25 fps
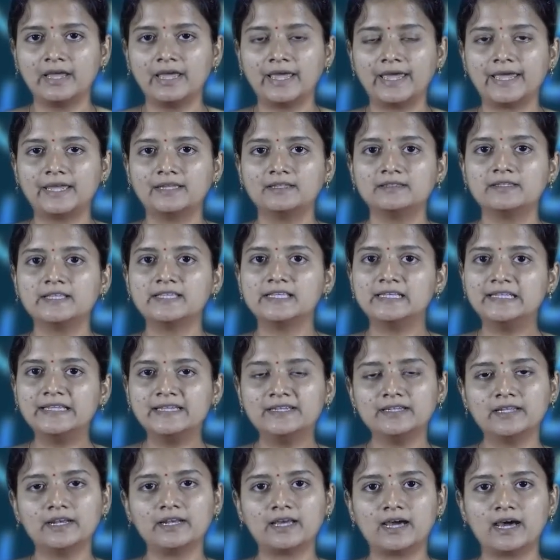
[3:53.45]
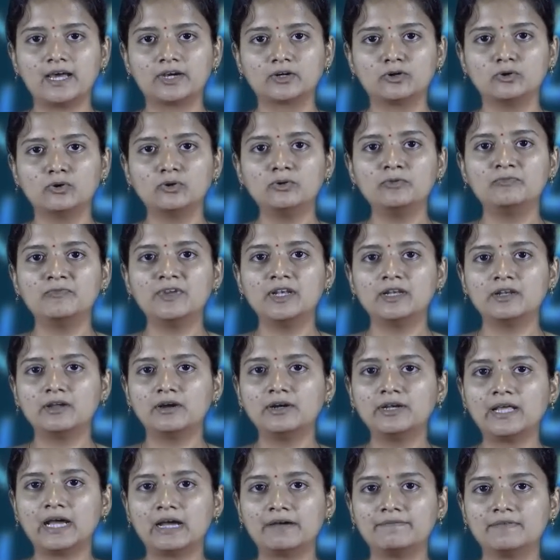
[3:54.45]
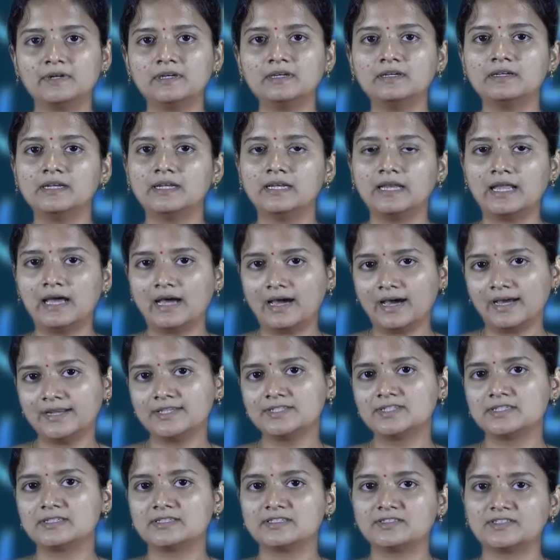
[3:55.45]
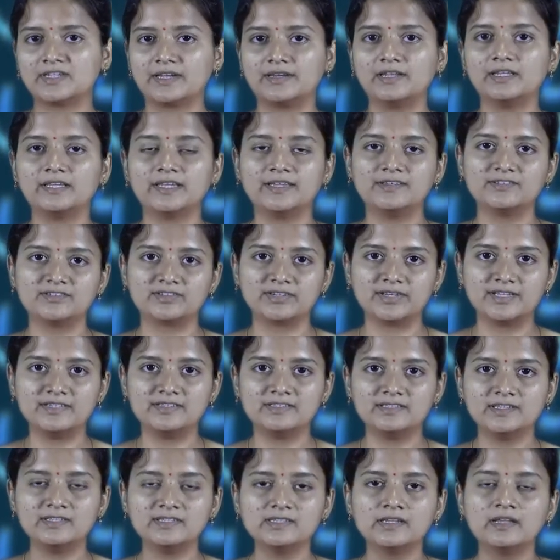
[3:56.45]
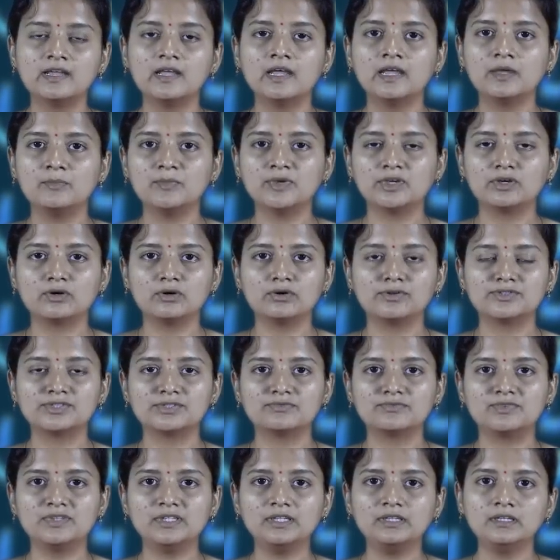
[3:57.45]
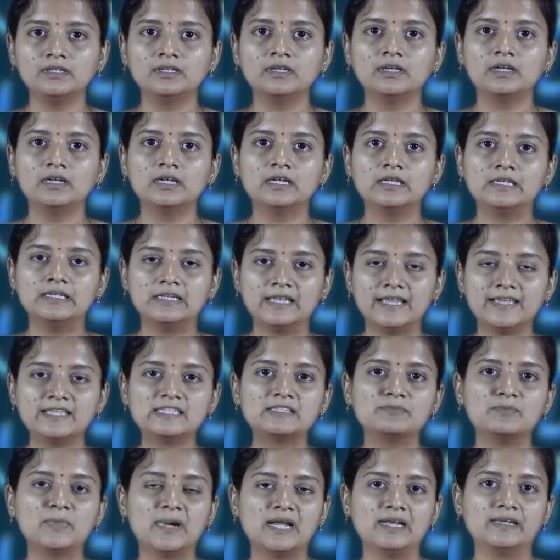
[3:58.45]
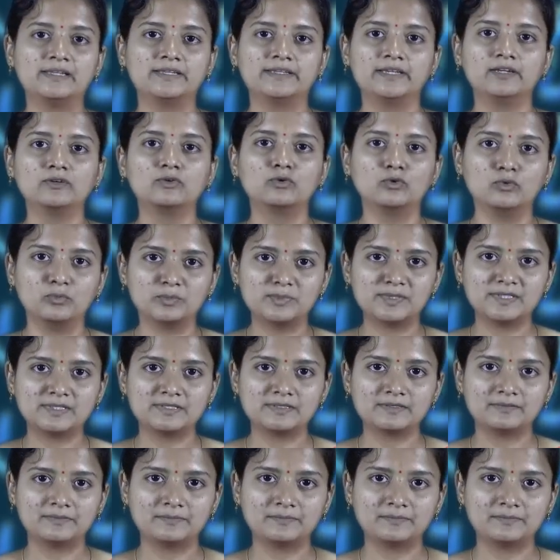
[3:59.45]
and the linear R group will not have a large steric hindrances because of the less bulkier groups.